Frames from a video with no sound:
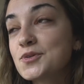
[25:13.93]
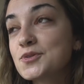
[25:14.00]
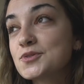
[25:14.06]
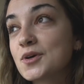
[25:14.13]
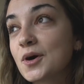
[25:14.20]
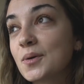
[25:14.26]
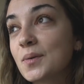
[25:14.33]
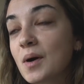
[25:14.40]

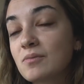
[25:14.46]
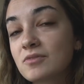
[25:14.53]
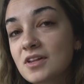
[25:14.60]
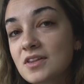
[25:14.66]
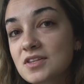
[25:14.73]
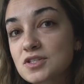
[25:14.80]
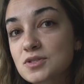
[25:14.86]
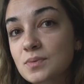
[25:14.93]
So
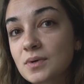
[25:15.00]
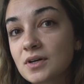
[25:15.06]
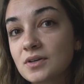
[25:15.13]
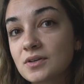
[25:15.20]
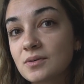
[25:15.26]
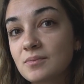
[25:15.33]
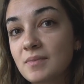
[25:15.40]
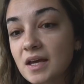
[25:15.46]
hopefully this
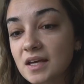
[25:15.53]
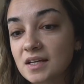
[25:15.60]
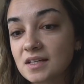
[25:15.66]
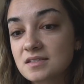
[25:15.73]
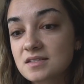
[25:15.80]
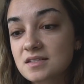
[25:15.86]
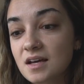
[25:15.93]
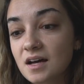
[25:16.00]
will make
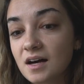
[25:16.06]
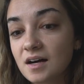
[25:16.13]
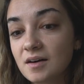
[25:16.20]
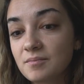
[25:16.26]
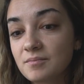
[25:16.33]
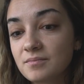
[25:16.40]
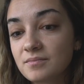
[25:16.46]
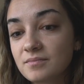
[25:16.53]
it
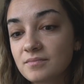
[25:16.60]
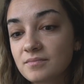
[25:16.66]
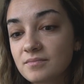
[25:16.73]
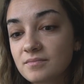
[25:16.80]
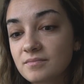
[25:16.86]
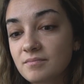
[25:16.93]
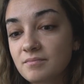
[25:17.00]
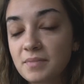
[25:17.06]
um,
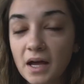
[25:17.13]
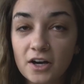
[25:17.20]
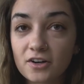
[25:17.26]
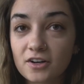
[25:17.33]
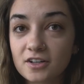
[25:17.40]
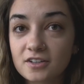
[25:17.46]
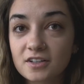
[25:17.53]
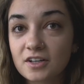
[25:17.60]

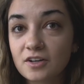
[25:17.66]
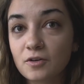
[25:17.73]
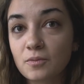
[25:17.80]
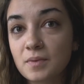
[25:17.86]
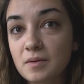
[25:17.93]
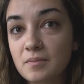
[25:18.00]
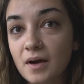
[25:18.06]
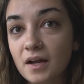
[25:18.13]
better and it'll
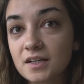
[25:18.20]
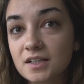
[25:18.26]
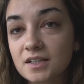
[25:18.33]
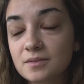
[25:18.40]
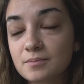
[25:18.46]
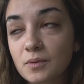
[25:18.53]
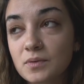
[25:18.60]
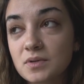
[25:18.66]
be
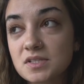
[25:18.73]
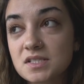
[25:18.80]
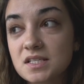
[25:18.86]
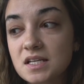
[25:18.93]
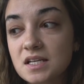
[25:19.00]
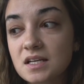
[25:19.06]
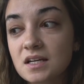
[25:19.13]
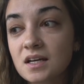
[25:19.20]
better, but we'll
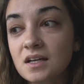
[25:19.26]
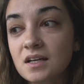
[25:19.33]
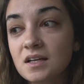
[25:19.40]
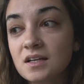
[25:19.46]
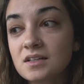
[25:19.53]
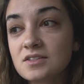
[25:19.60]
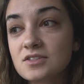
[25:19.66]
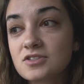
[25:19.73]
see.
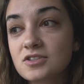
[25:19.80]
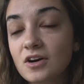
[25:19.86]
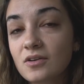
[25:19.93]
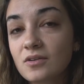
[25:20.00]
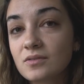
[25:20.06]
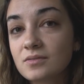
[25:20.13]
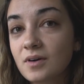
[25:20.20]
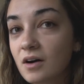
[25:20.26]

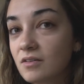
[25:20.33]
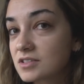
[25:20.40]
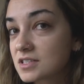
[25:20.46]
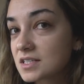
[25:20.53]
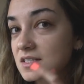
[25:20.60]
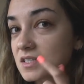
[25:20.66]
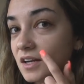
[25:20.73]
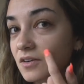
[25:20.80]
So
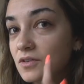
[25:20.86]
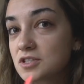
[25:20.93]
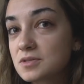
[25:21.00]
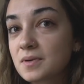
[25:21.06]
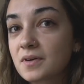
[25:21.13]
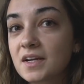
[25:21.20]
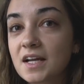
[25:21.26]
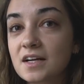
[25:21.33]
obviously it's not going to
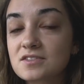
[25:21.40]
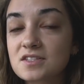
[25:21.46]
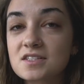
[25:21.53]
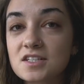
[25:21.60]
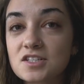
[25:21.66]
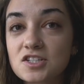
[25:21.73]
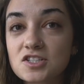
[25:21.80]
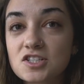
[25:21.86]
be right now
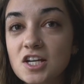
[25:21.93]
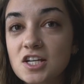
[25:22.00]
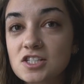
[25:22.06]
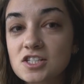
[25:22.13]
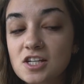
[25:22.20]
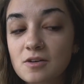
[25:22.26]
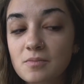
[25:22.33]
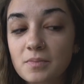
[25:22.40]
since I just
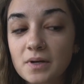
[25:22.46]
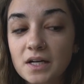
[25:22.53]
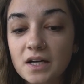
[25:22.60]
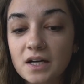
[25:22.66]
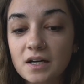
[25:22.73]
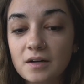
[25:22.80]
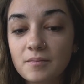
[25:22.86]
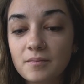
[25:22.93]
changed it, but
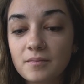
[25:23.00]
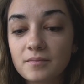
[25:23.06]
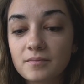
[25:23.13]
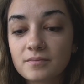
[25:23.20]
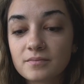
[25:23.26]
um,